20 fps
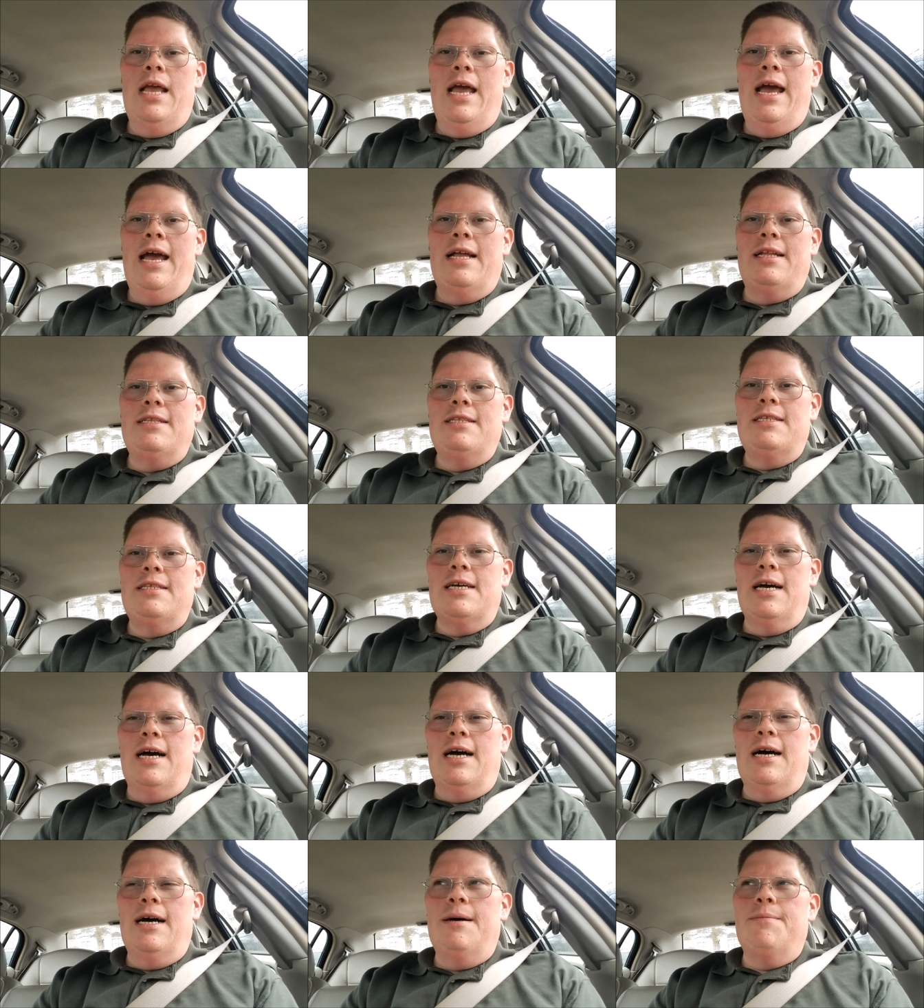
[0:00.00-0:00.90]
and
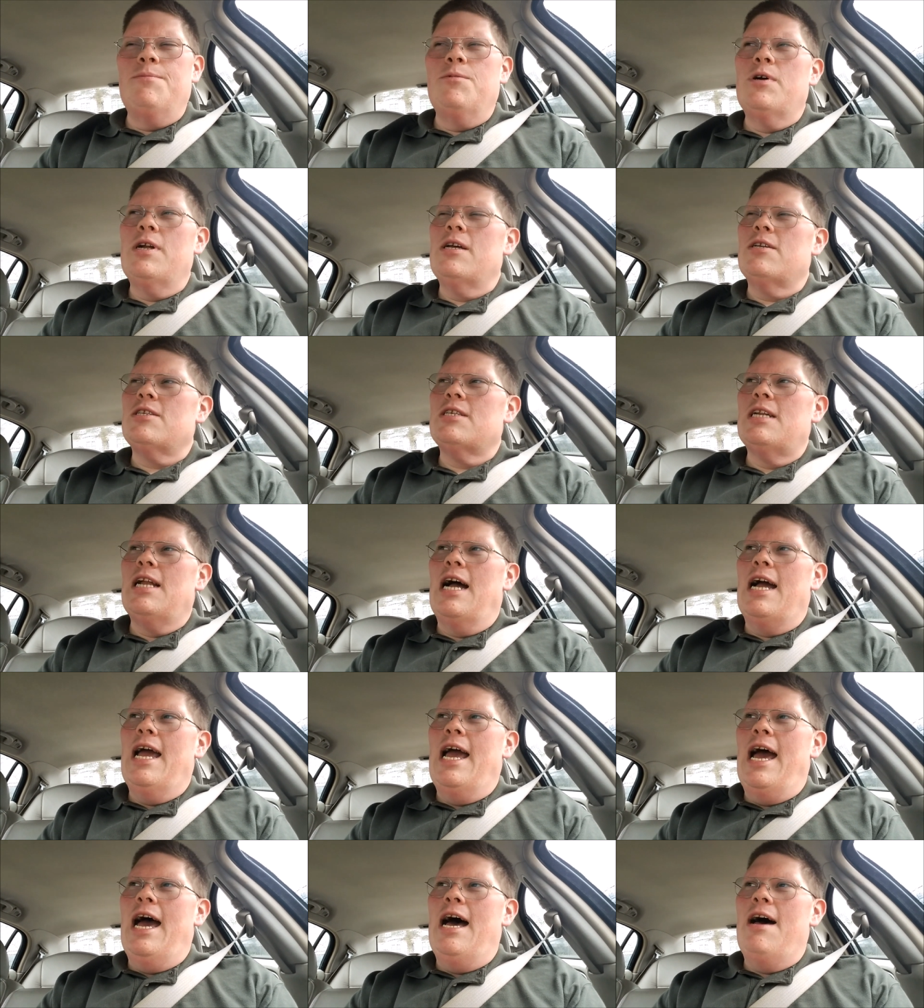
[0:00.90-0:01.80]
um, what else did
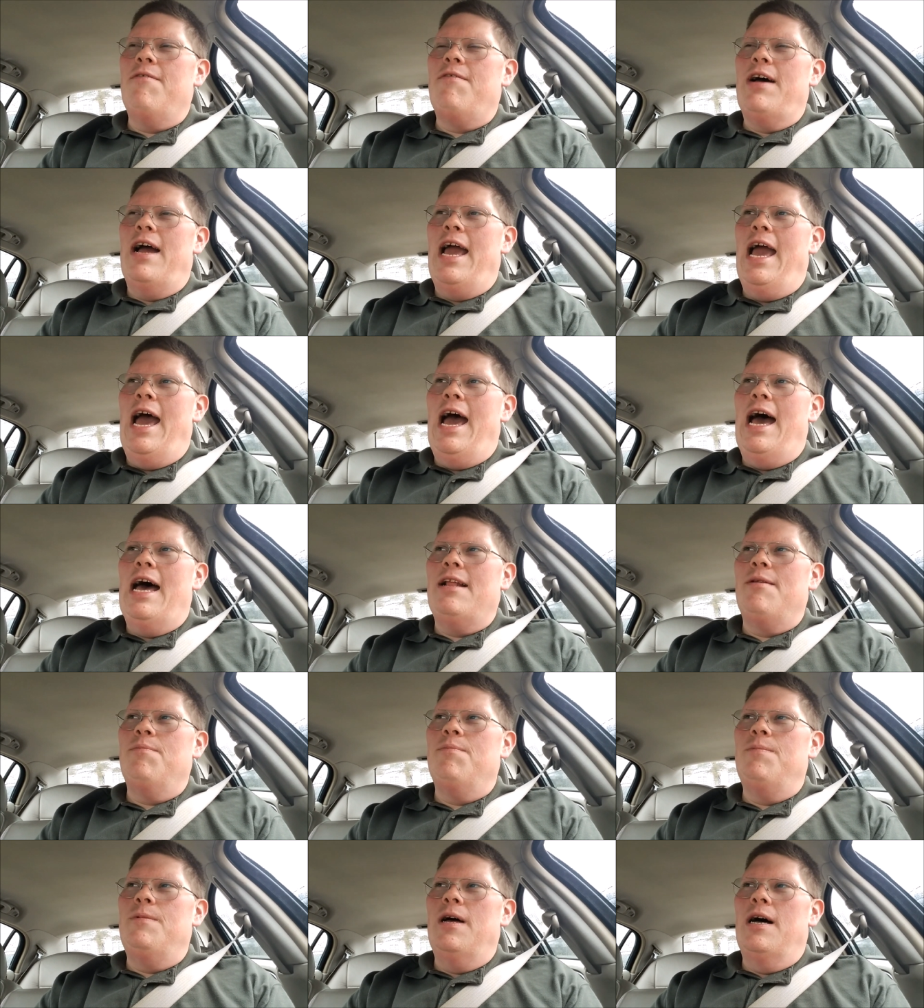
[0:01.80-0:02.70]
I have? I
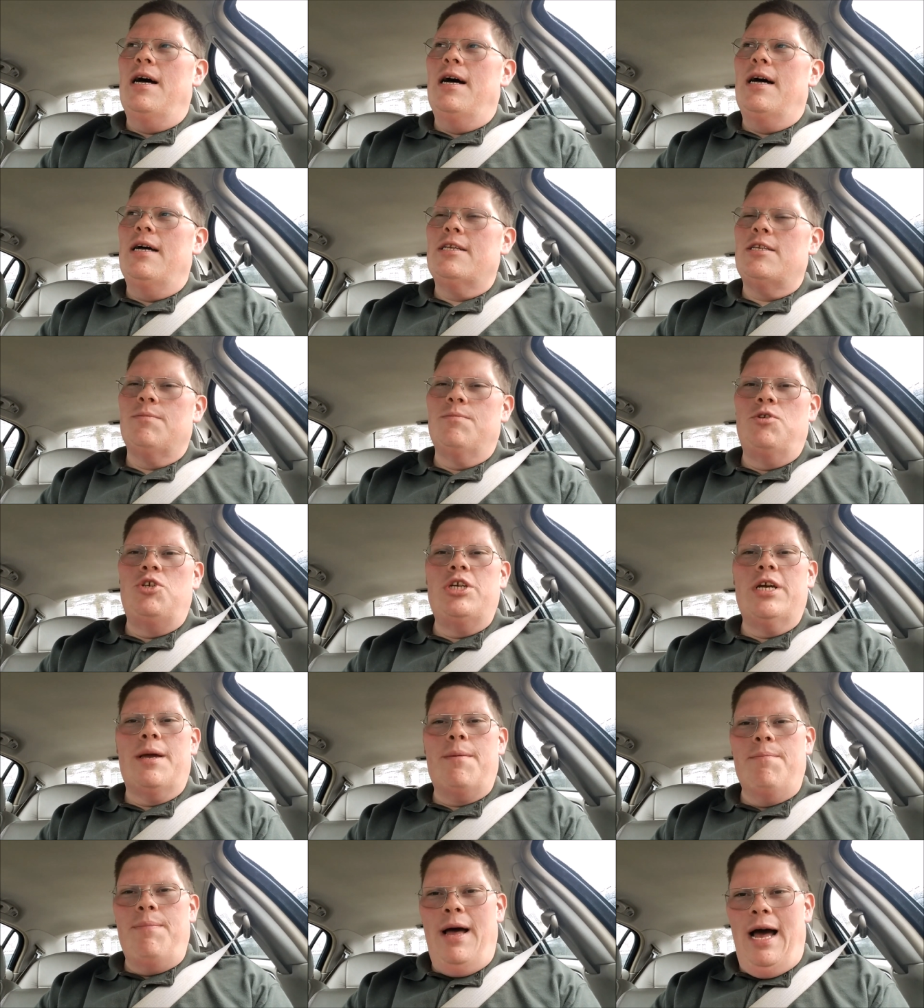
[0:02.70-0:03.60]
had uh, some
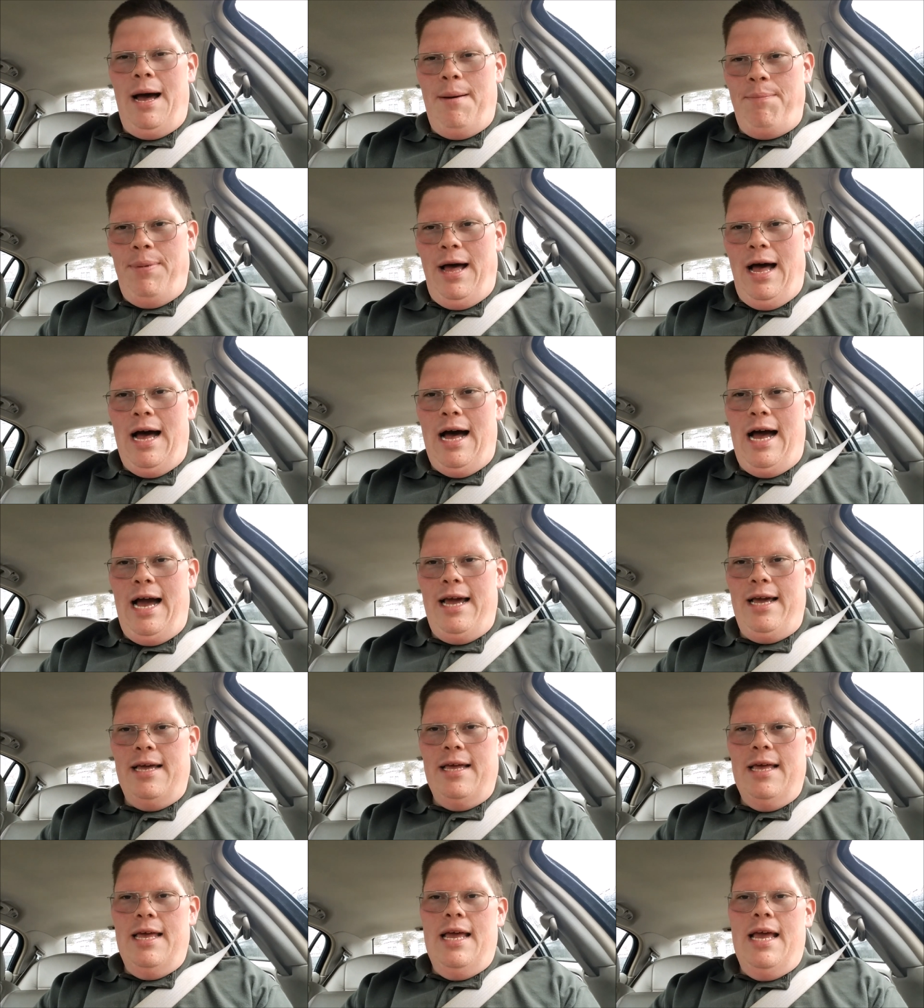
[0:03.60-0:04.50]
chicken pot
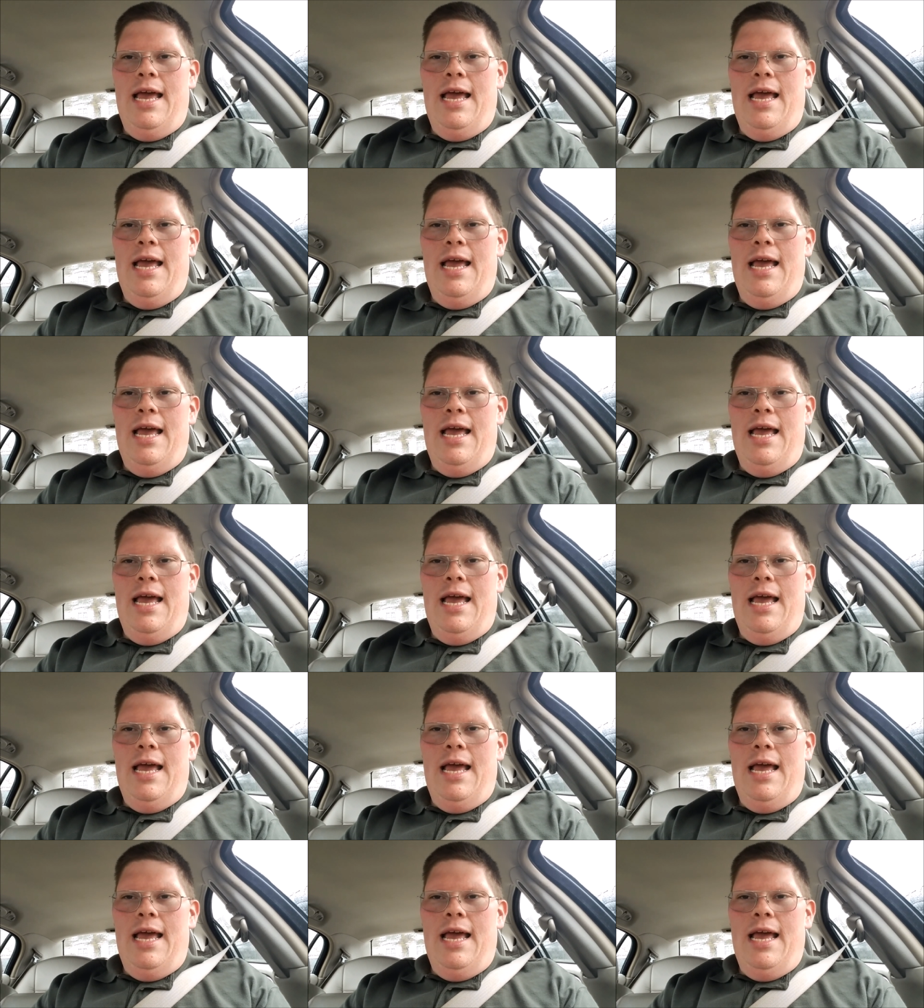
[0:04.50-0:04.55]
pie.